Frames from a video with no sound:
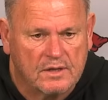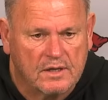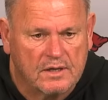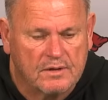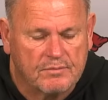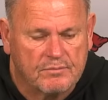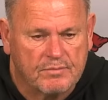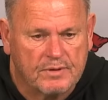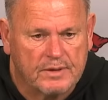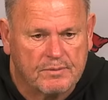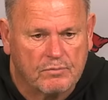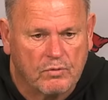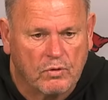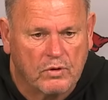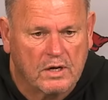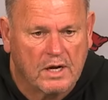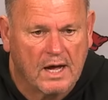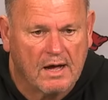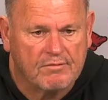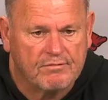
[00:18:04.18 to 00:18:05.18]
and, be more
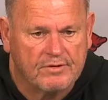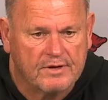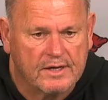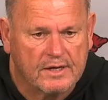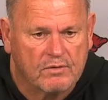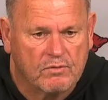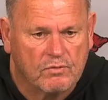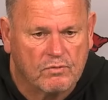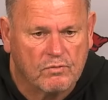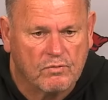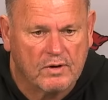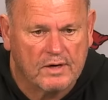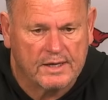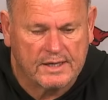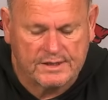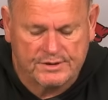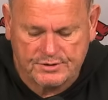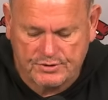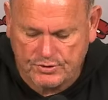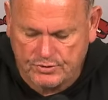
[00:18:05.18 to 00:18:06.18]
confident with what
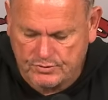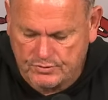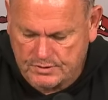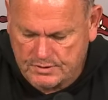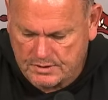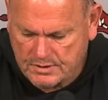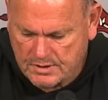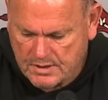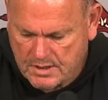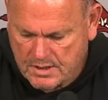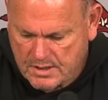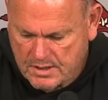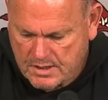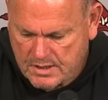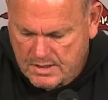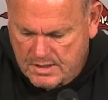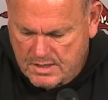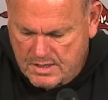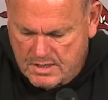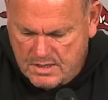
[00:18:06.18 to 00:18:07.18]
he's doing.
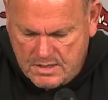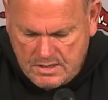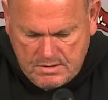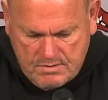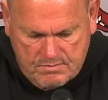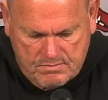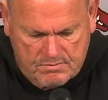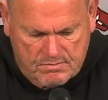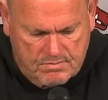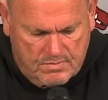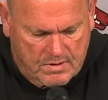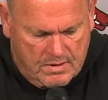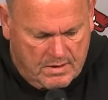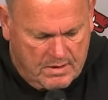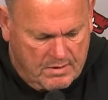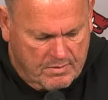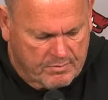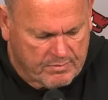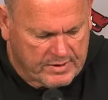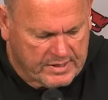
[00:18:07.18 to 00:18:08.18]
Um,
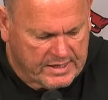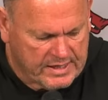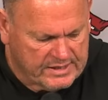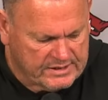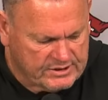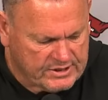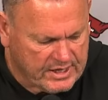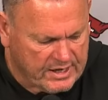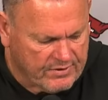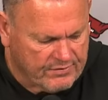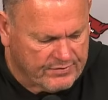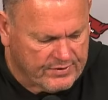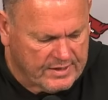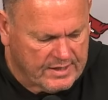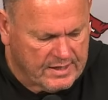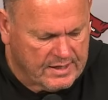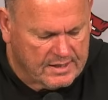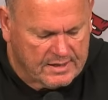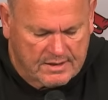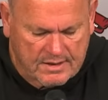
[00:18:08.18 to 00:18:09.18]
but he's
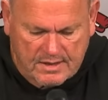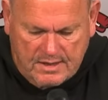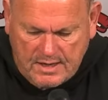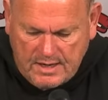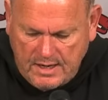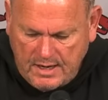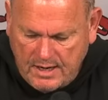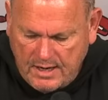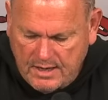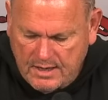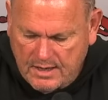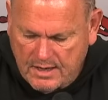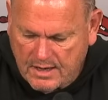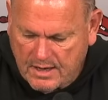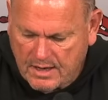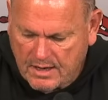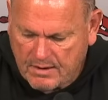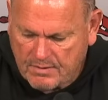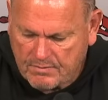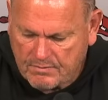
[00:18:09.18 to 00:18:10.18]
healthy and and
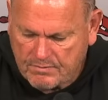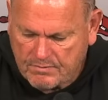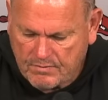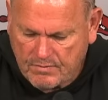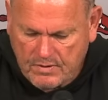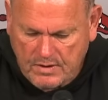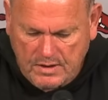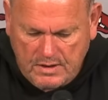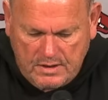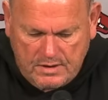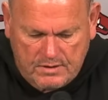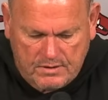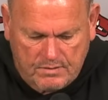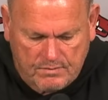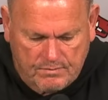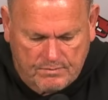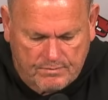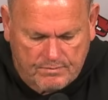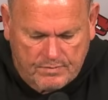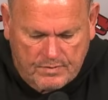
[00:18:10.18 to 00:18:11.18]
uh,
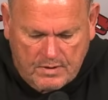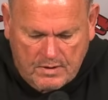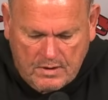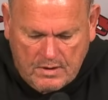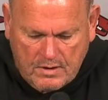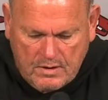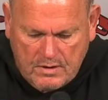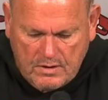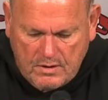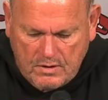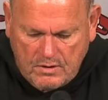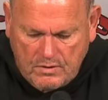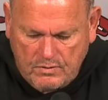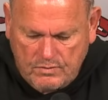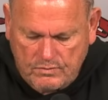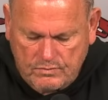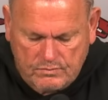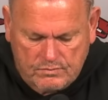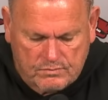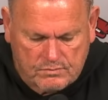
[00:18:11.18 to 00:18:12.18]
uh you
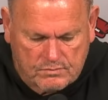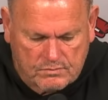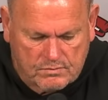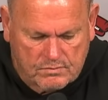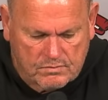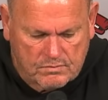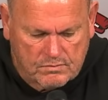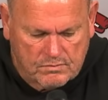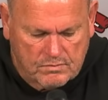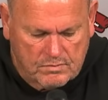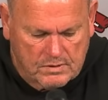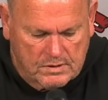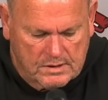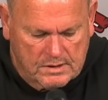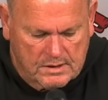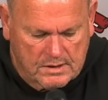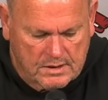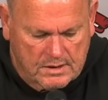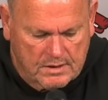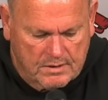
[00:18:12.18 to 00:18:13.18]
know
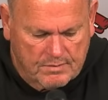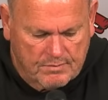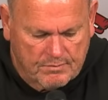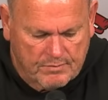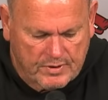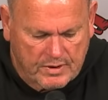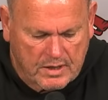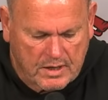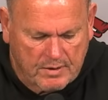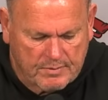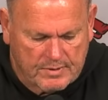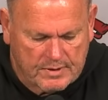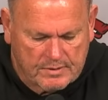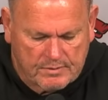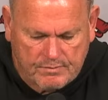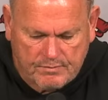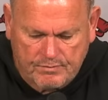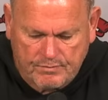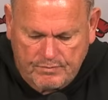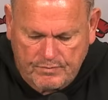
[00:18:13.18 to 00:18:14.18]
uh,
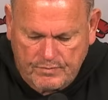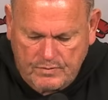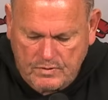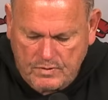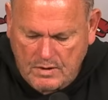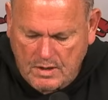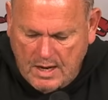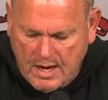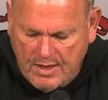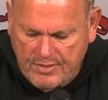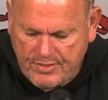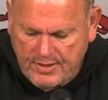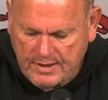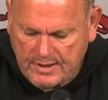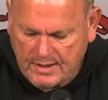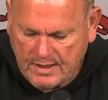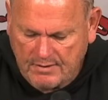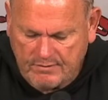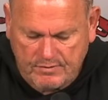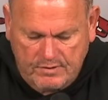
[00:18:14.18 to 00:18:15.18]
becoming. I
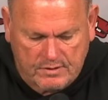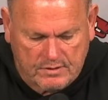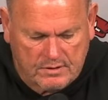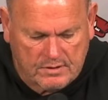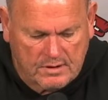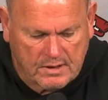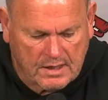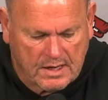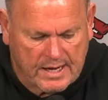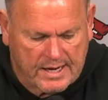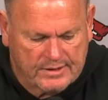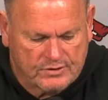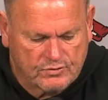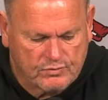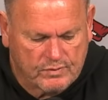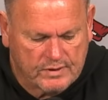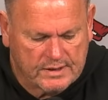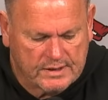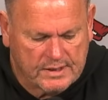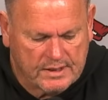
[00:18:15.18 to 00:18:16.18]
think even the last
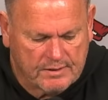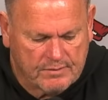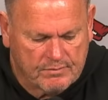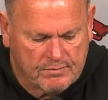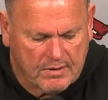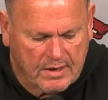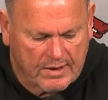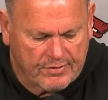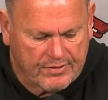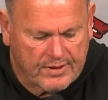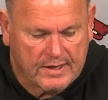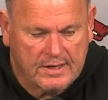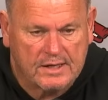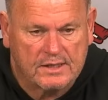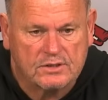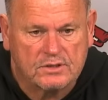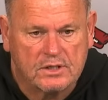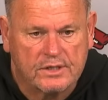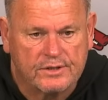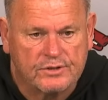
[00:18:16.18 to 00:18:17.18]
week, he I think
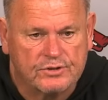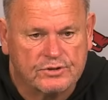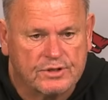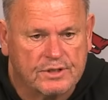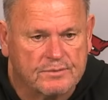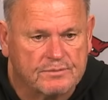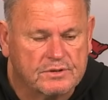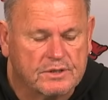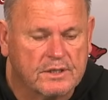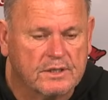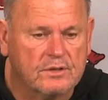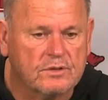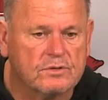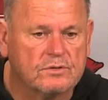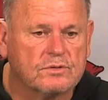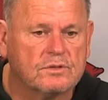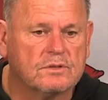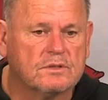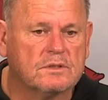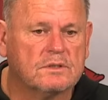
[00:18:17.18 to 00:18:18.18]
his leadership
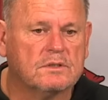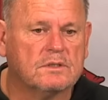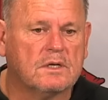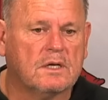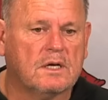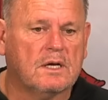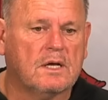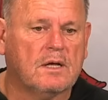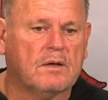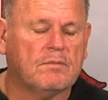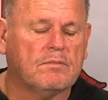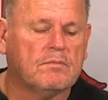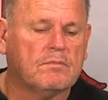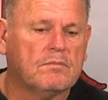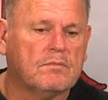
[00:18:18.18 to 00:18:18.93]
skills uh,